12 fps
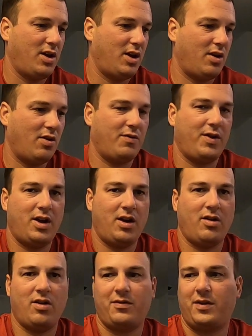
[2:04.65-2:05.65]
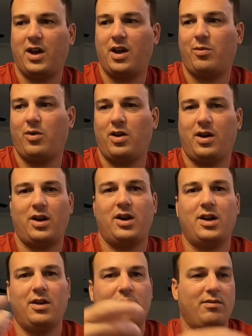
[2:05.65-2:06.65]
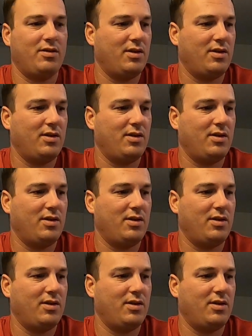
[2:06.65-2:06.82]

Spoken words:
And over here off camera, I got